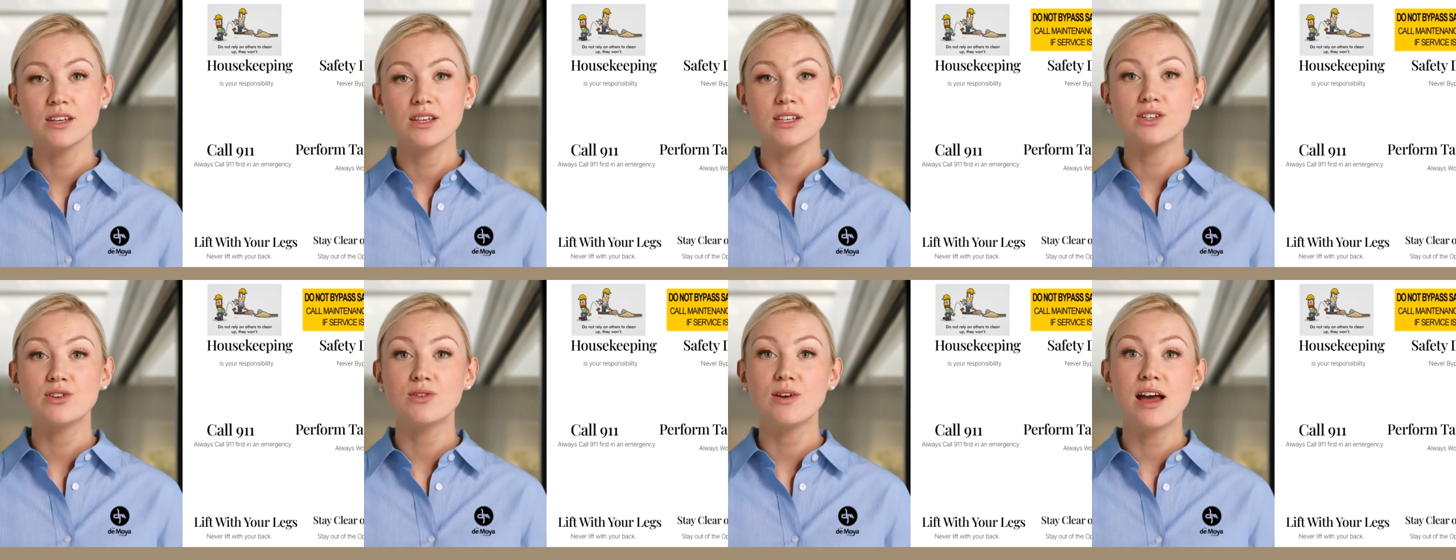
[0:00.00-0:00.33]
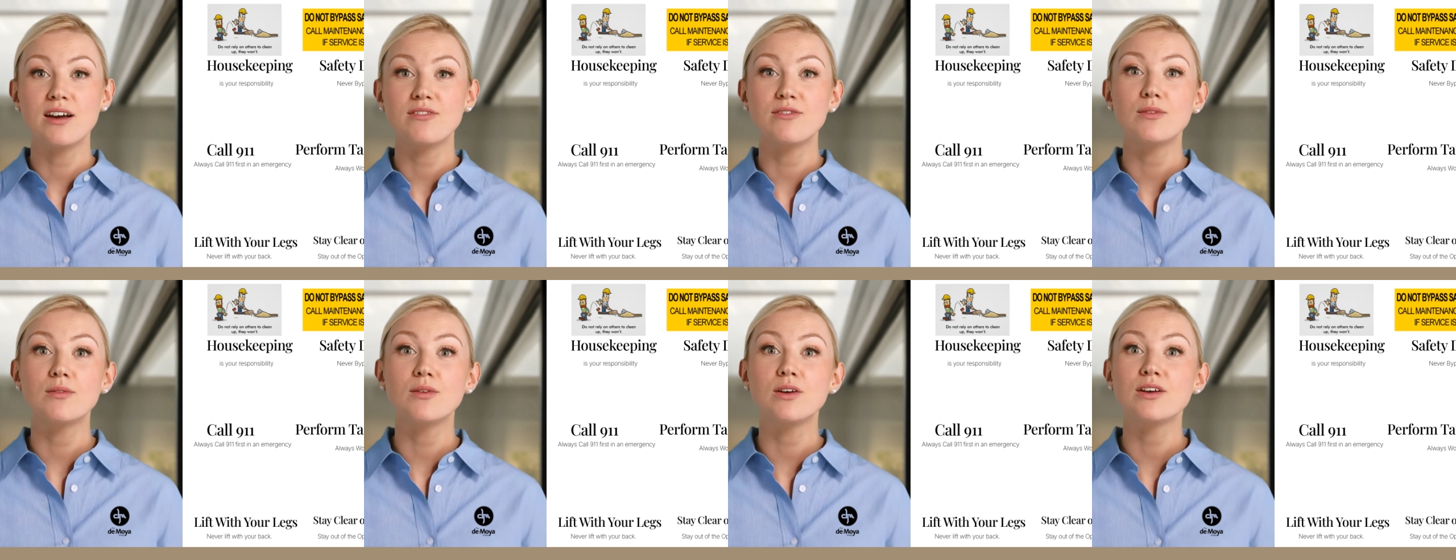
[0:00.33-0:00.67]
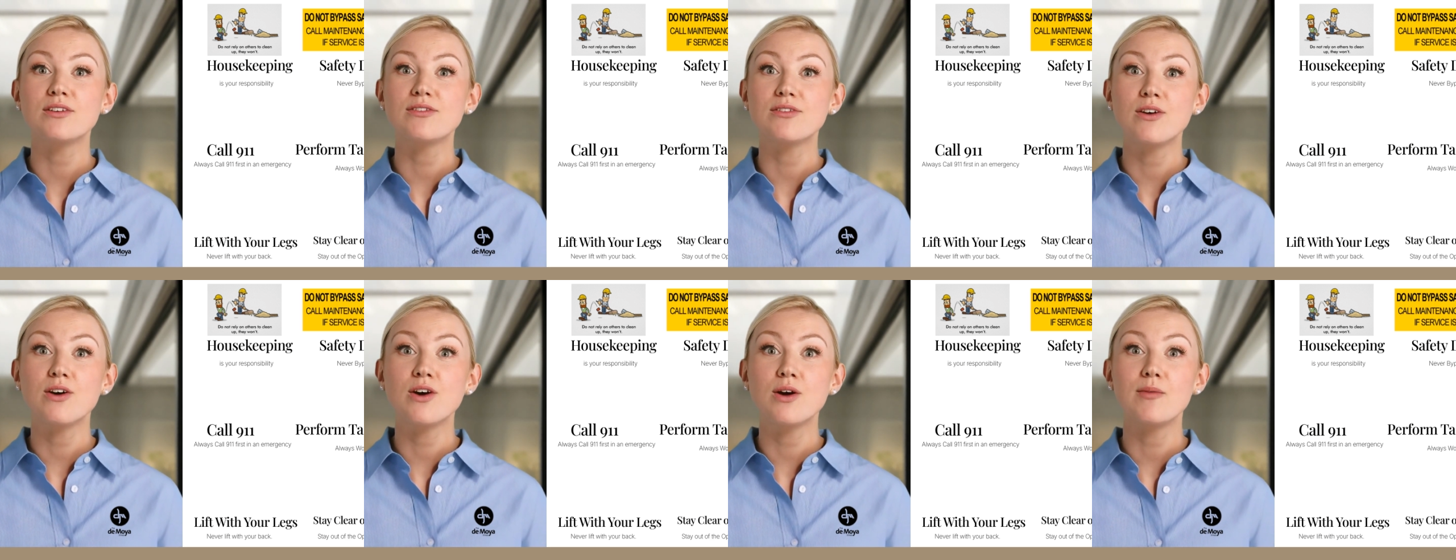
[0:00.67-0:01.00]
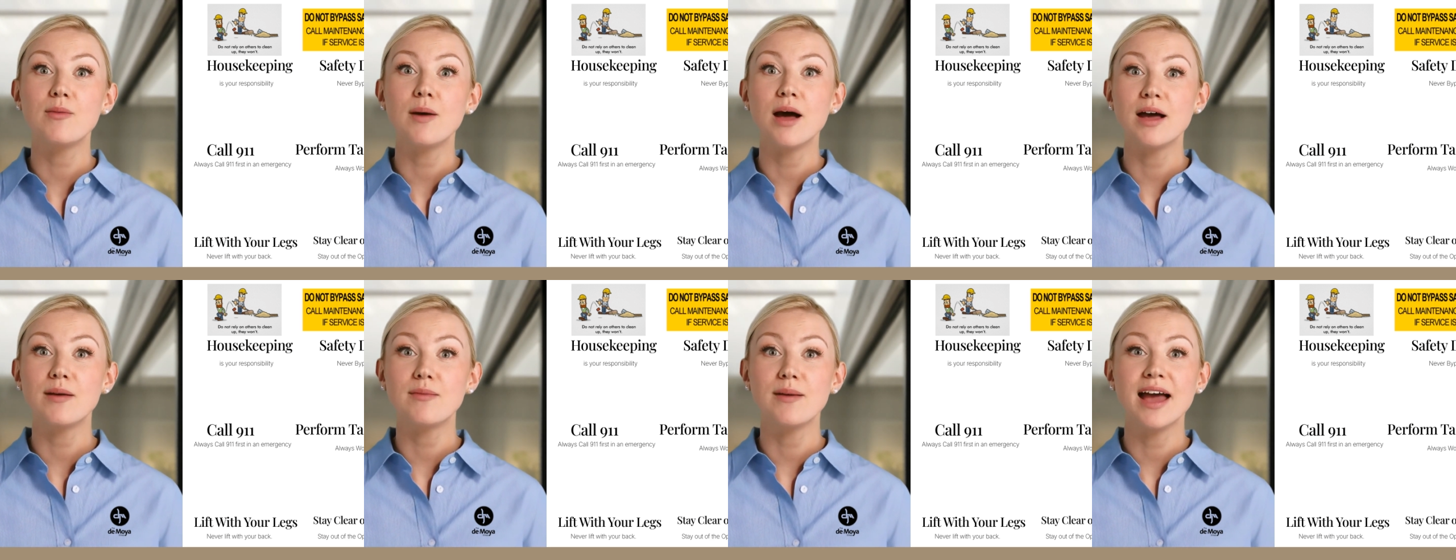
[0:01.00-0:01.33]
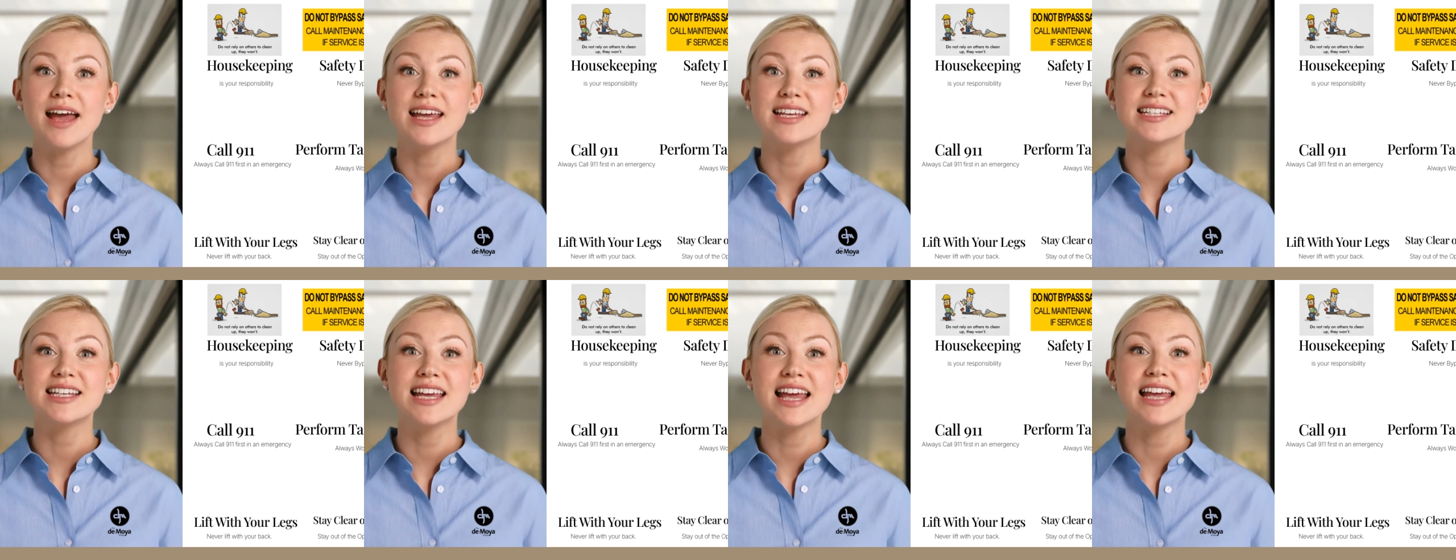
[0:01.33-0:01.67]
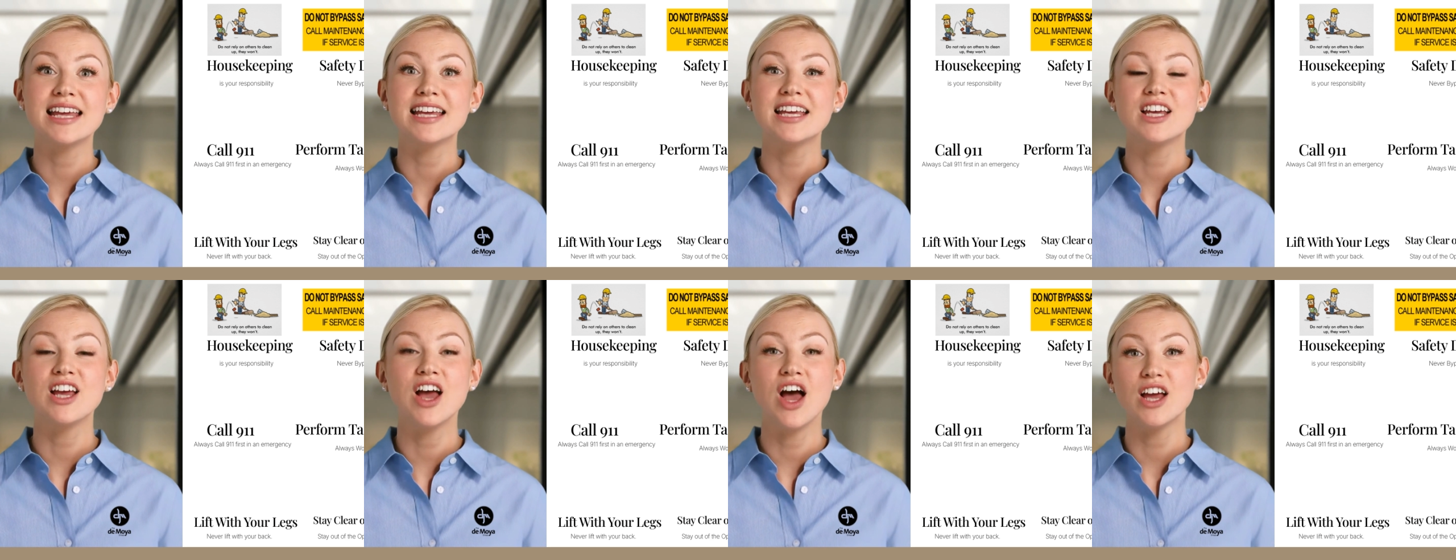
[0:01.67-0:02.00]
Do not remove or bypass
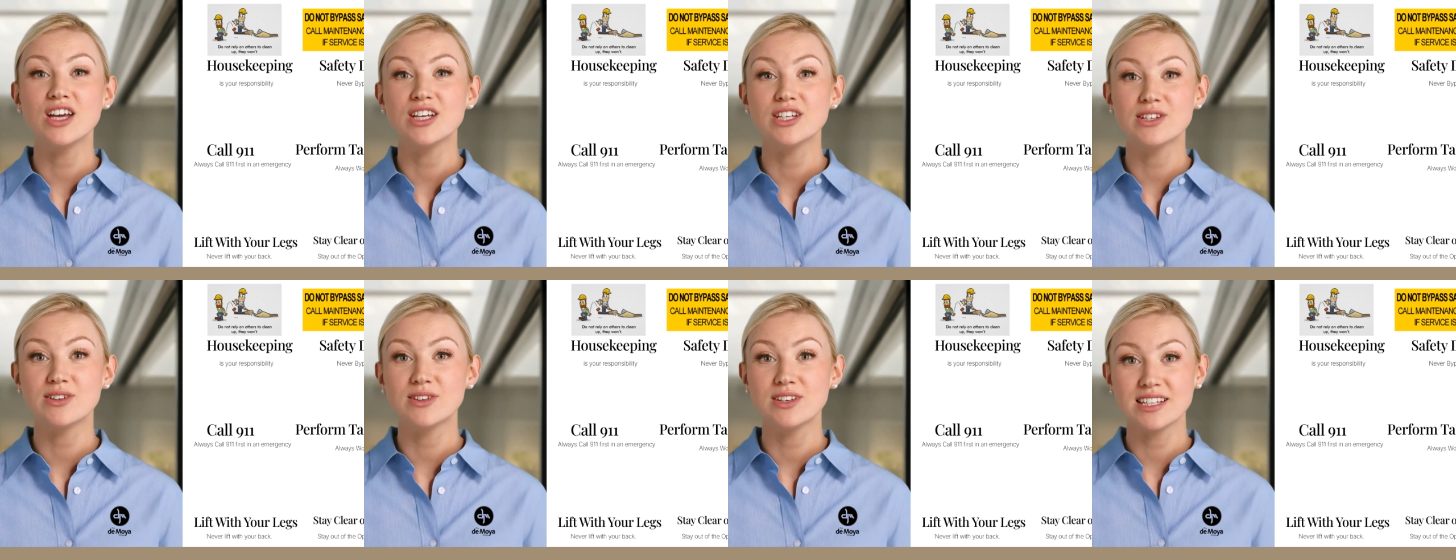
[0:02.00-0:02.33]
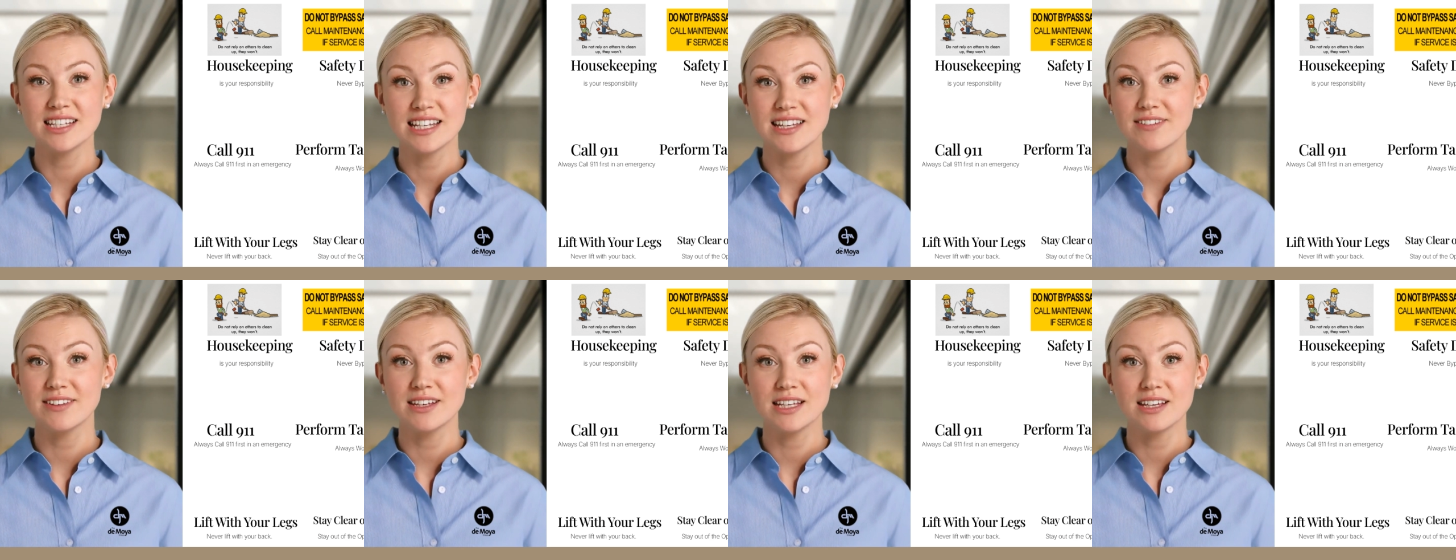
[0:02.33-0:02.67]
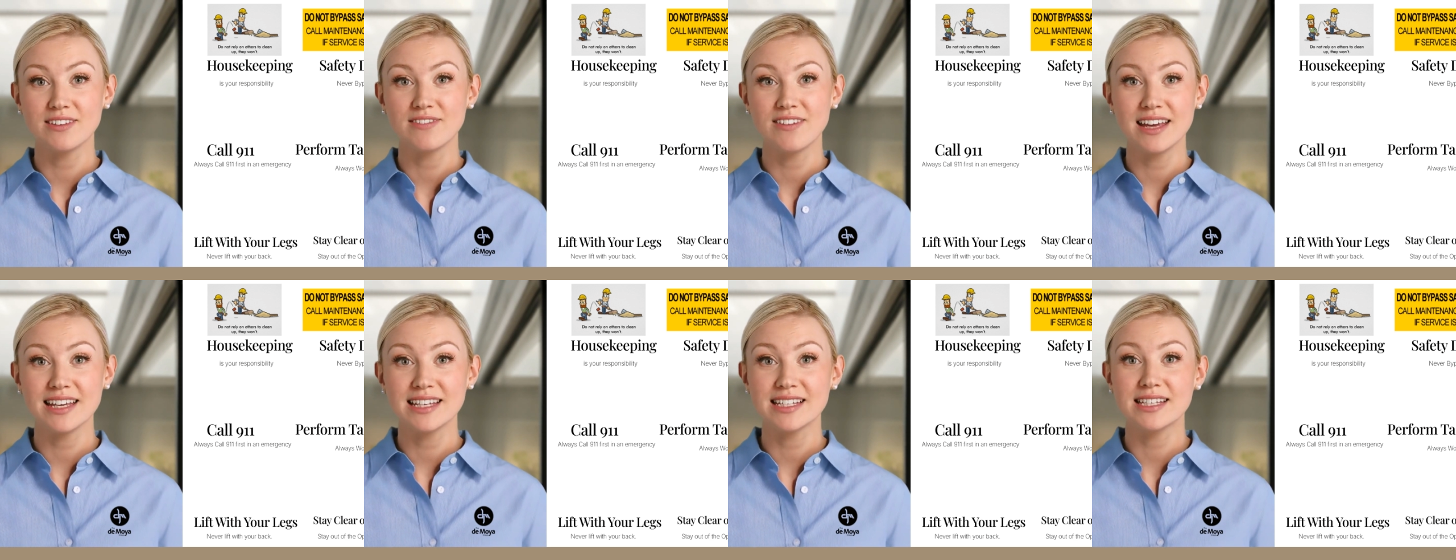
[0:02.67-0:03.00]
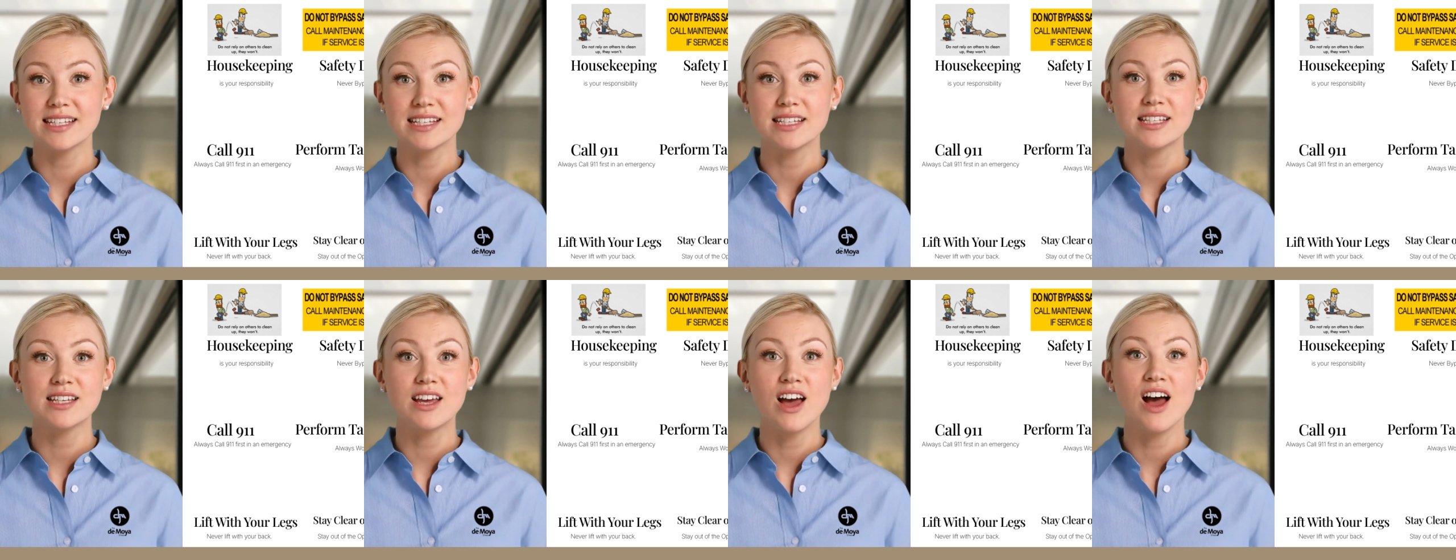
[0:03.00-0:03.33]
any guards or safety devices